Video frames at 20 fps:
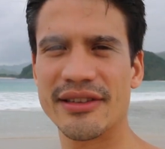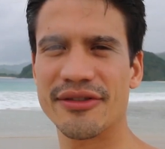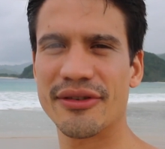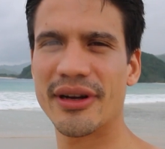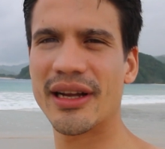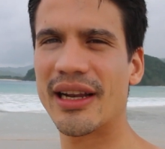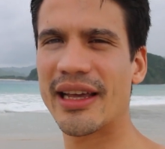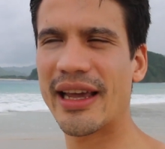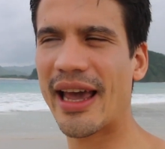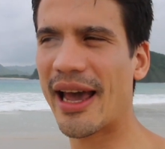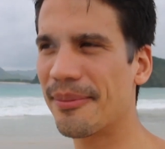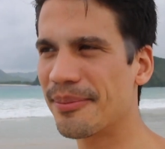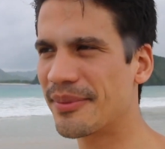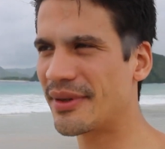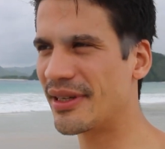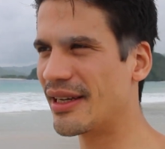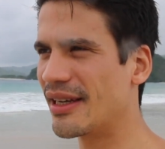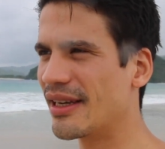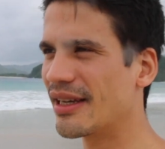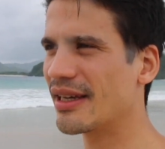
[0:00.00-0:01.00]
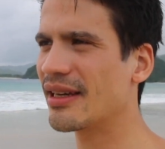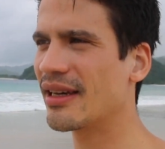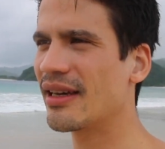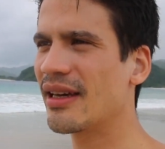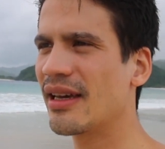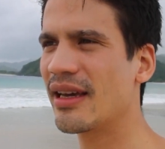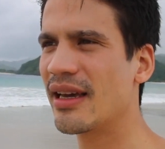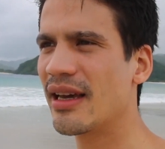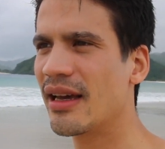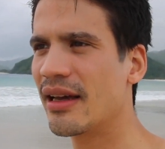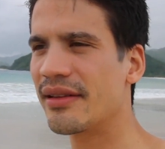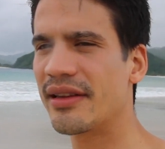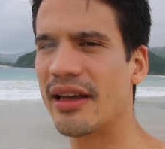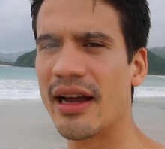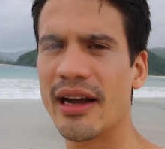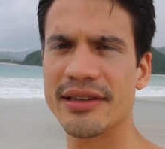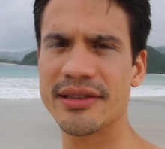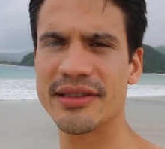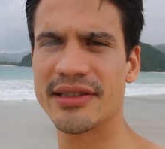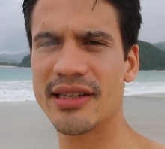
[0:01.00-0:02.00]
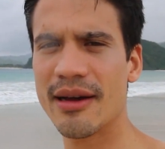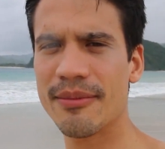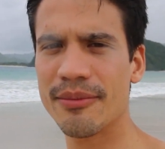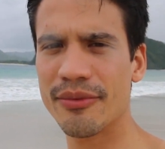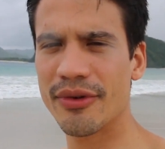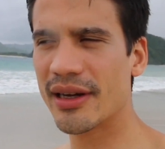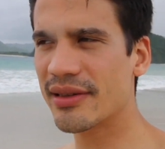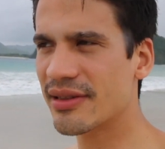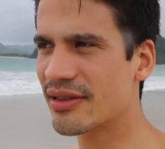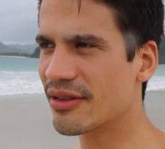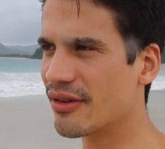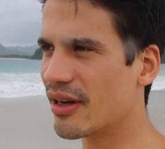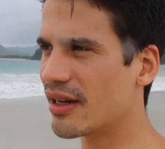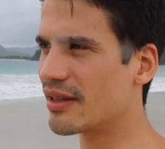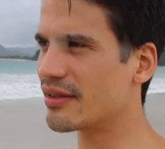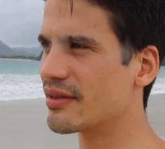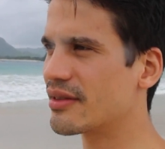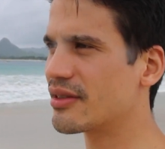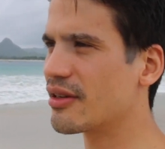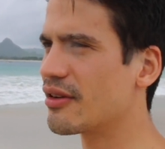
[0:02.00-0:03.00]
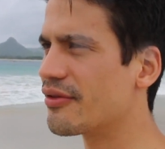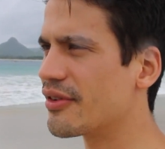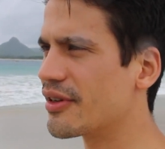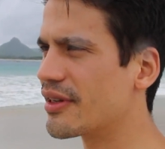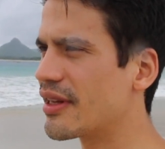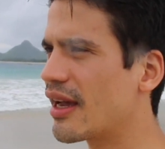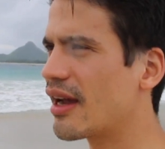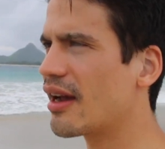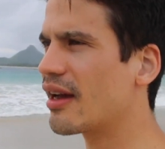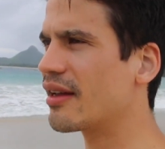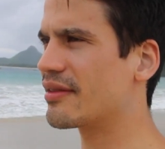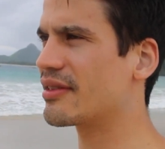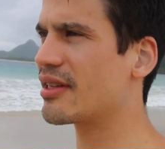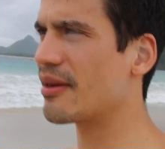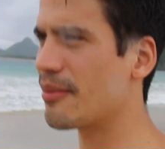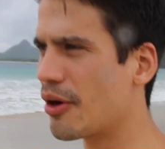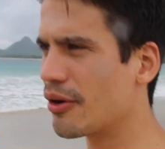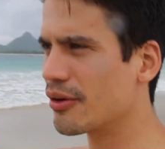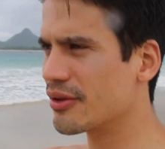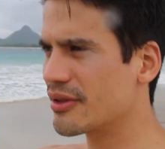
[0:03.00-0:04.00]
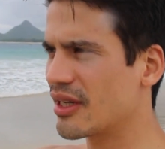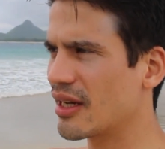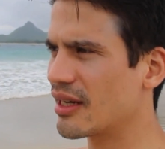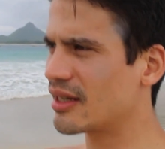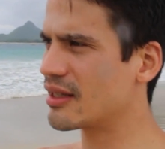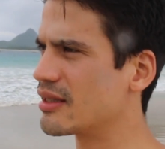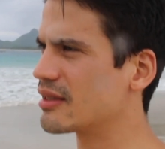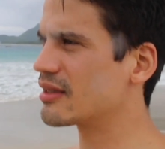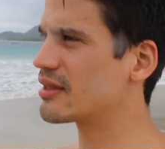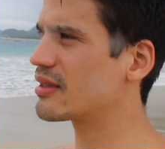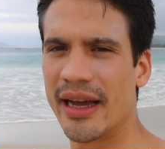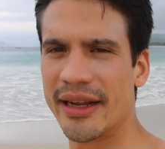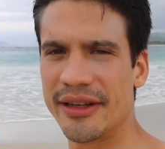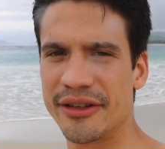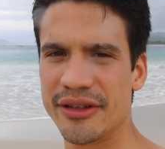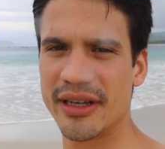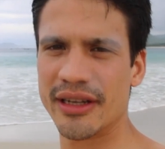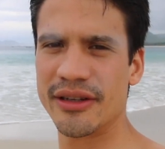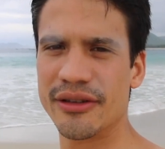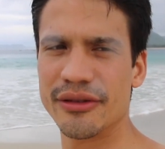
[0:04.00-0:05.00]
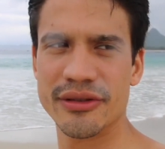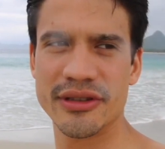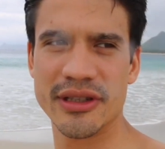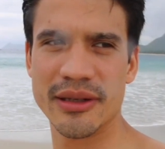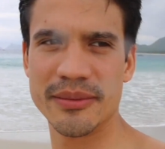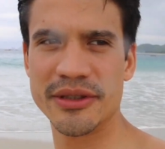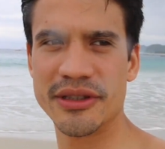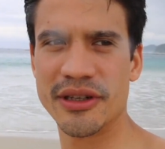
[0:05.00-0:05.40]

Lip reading: It's really empty. There are some restaurants over there and some hotels, and you can do some